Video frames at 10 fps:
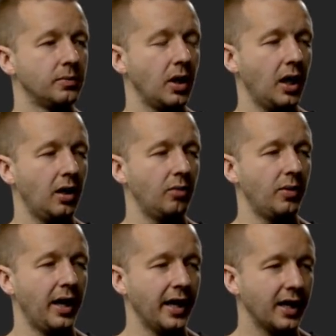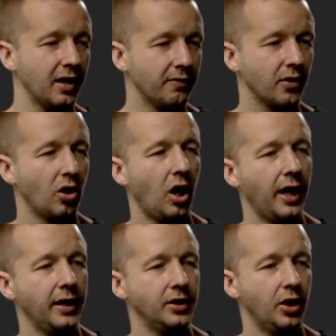Um, and I kind of
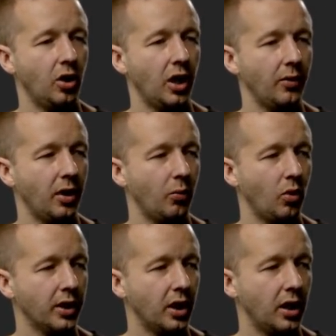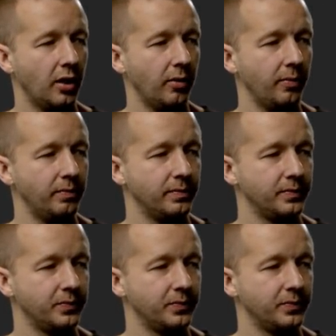forgot, you know, I, I want to um,